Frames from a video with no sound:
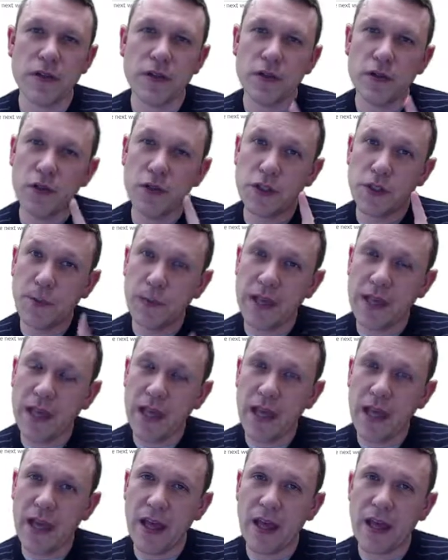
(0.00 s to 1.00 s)
So to
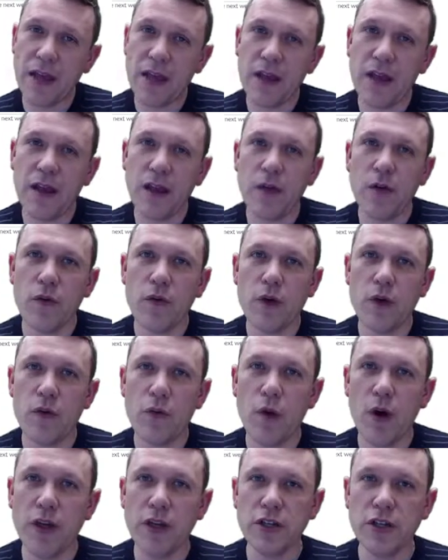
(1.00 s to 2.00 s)
begin, what
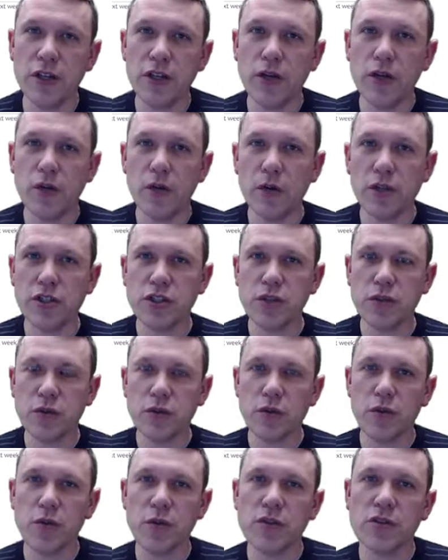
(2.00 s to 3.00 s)
you want to do as
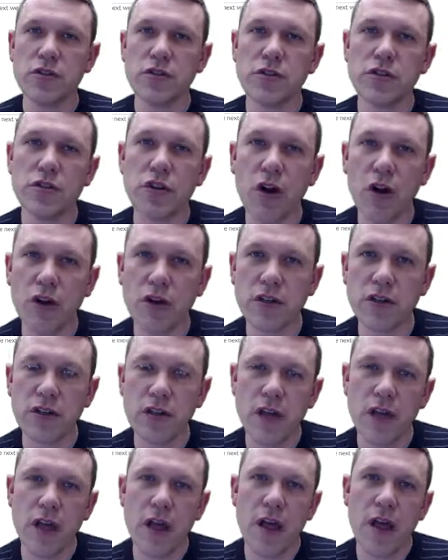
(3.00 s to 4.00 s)
you
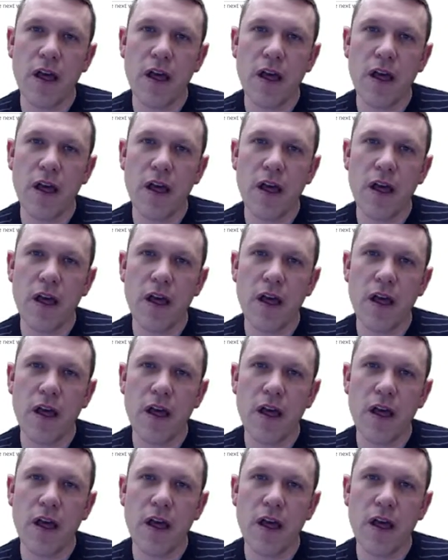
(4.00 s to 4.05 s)
start